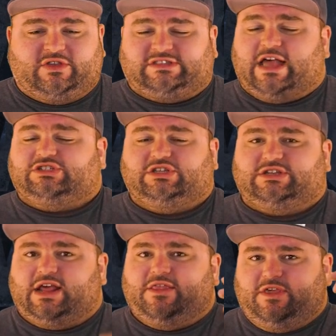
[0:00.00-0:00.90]
on the stat sheet
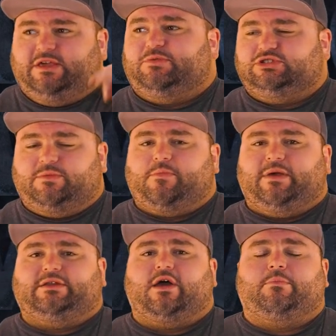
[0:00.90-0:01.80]
tonight. I think he puts up a
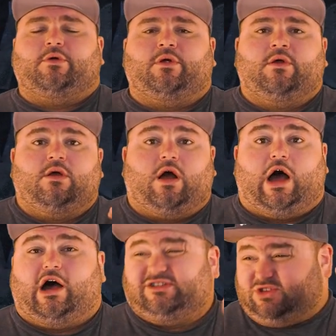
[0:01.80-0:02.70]
big number.
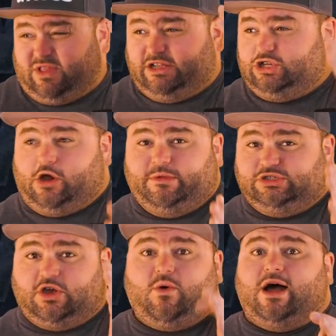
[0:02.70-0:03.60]
I also like Jeremy
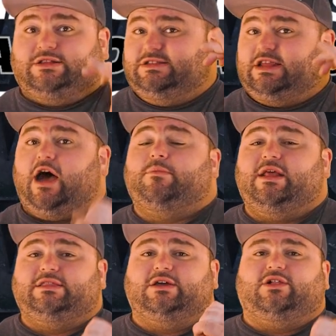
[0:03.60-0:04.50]
Sochan to
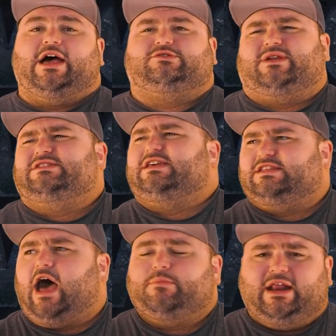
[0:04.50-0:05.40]
dominate the glass. When I say
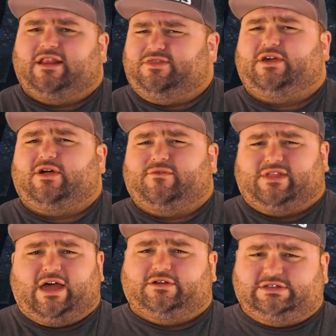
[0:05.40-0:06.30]
dominate, I think he'll have
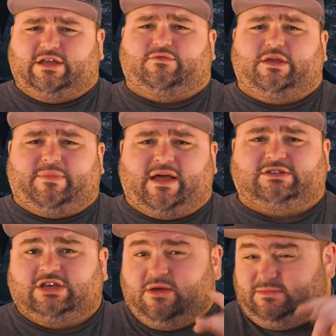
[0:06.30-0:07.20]
9 or 10
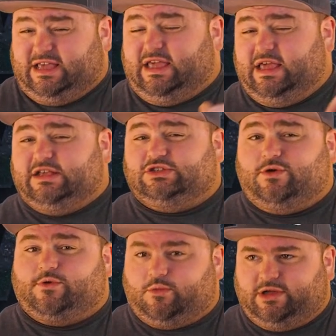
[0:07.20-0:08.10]
rebounds. Taking his
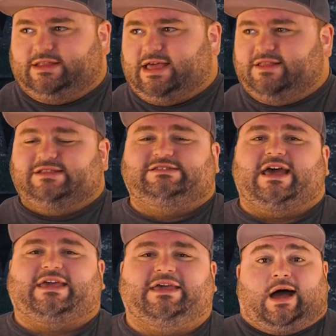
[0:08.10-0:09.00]
over, we'll get that in a
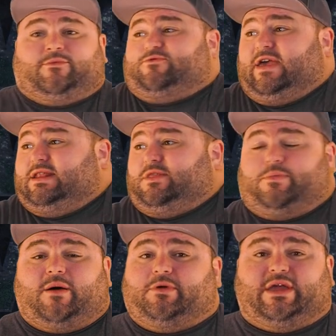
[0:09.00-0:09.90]
second. I'm fading the
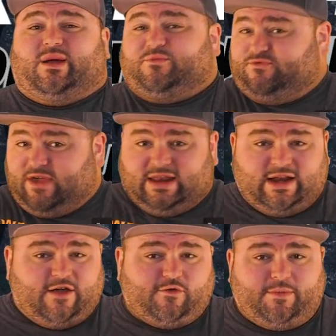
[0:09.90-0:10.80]
public here. I'm
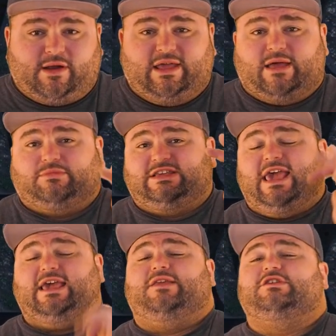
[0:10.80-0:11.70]
fading everybody. I'm
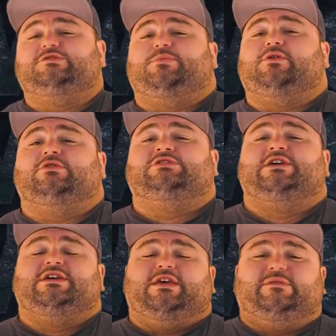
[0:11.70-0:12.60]
taking the Spurs.
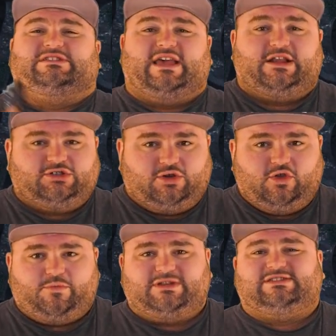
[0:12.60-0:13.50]
Give me San
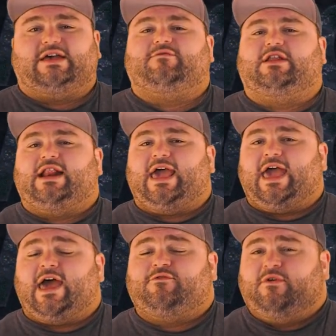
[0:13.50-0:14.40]
Antonio plus
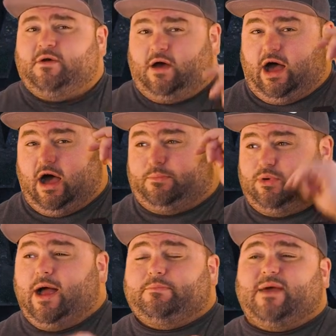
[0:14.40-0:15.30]
7.5.
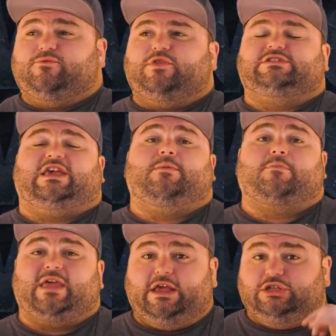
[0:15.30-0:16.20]
Prop bet for this game, I'm
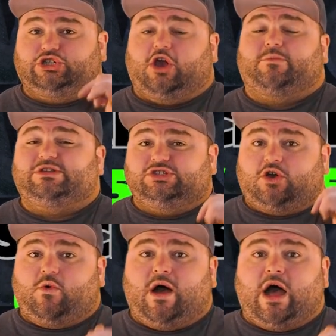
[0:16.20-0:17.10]
taking Jeremy
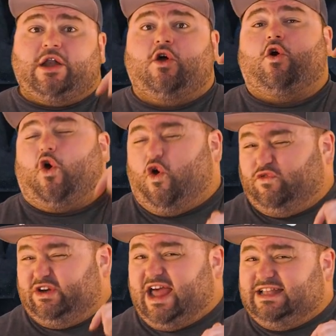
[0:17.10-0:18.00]
Sochan
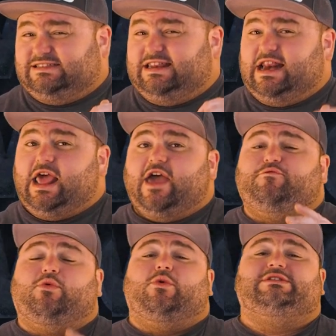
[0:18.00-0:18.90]
over
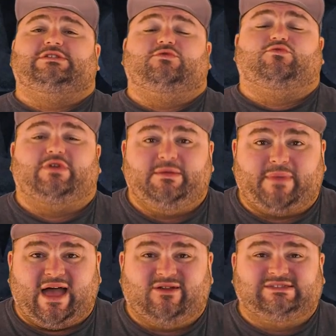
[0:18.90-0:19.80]
19.5 points and
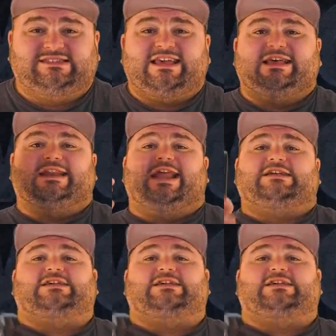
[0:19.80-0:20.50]
rebounds. Next